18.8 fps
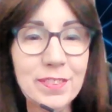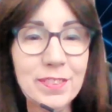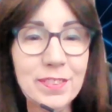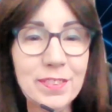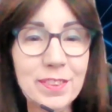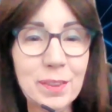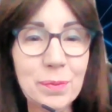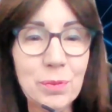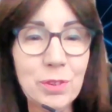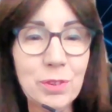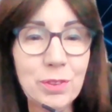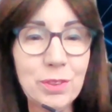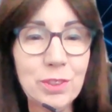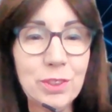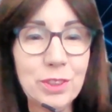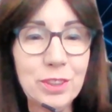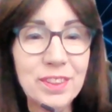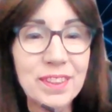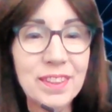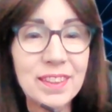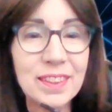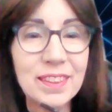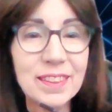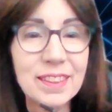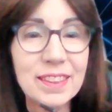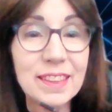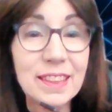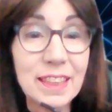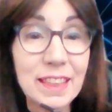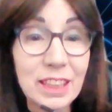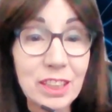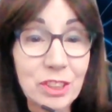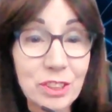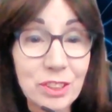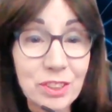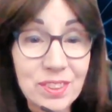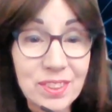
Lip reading: some good standards